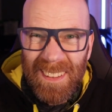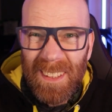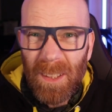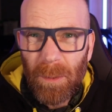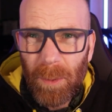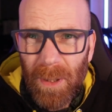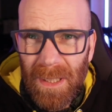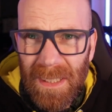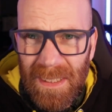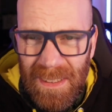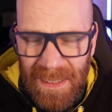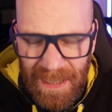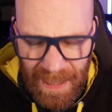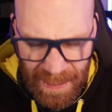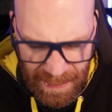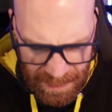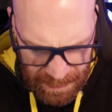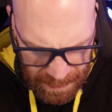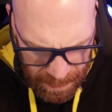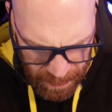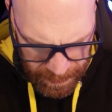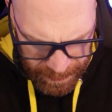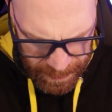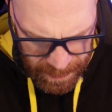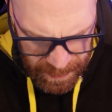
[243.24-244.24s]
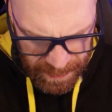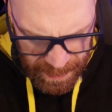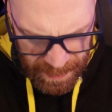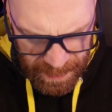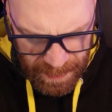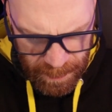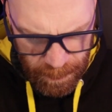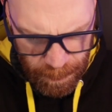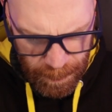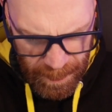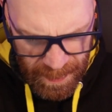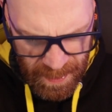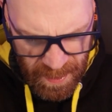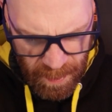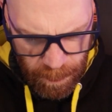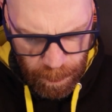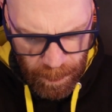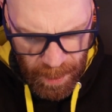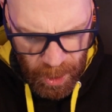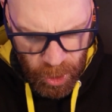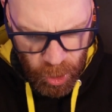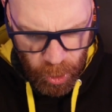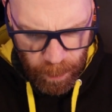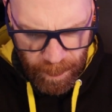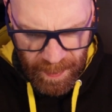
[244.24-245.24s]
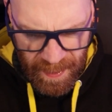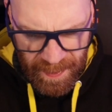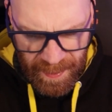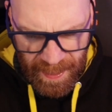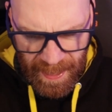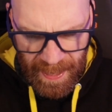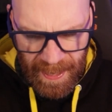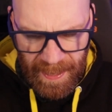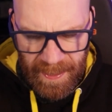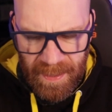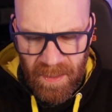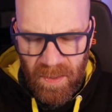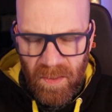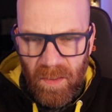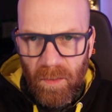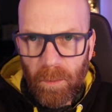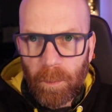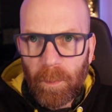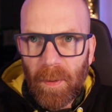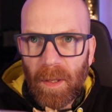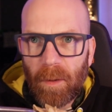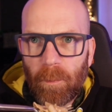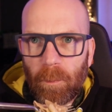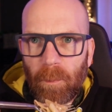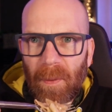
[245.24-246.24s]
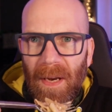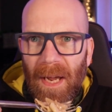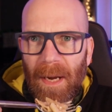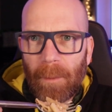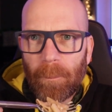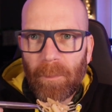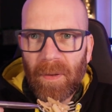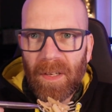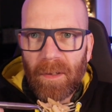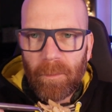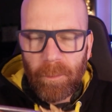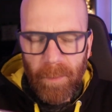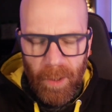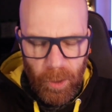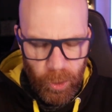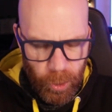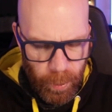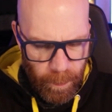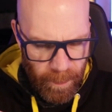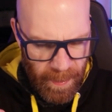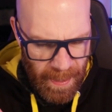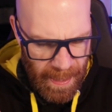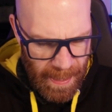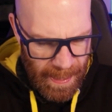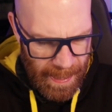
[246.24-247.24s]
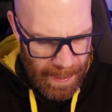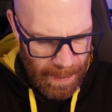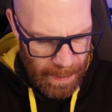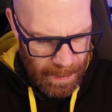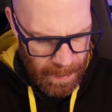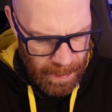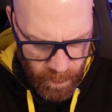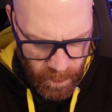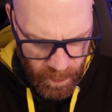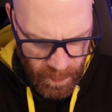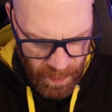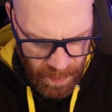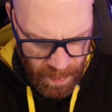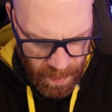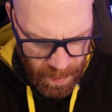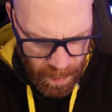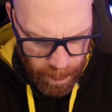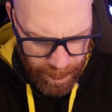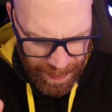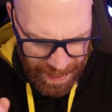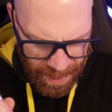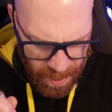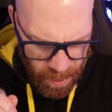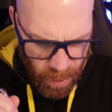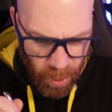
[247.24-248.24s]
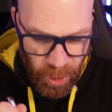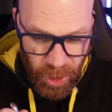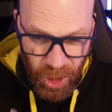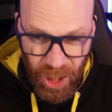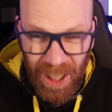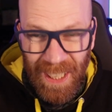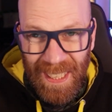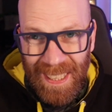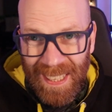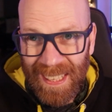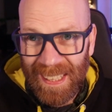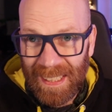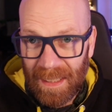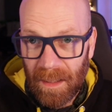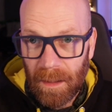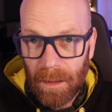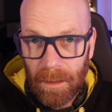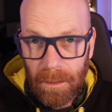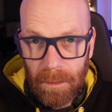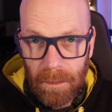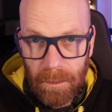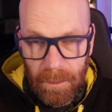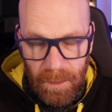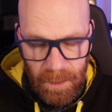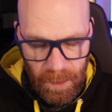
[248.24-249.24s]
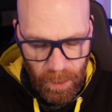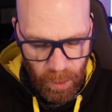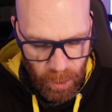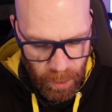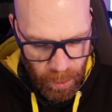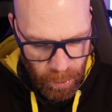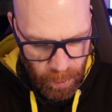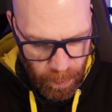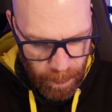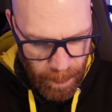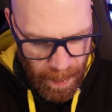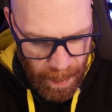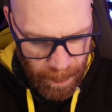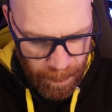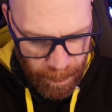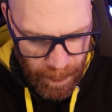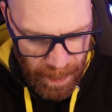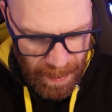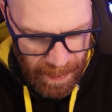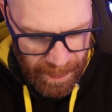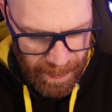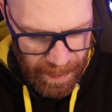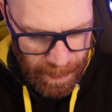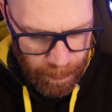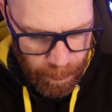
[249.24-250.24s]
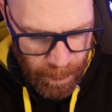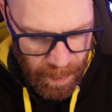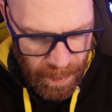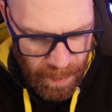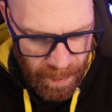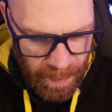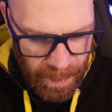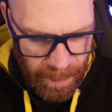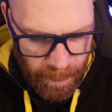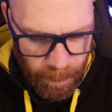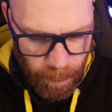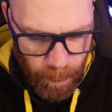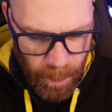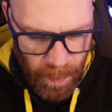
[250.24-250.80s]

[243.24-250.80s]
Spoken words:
Let's see what it tastes like. You can see the bits of mushroom in there. There's sort of a bit of black bit of mushroom there. I mean, it's not chicken, so you've got to bear that in mind.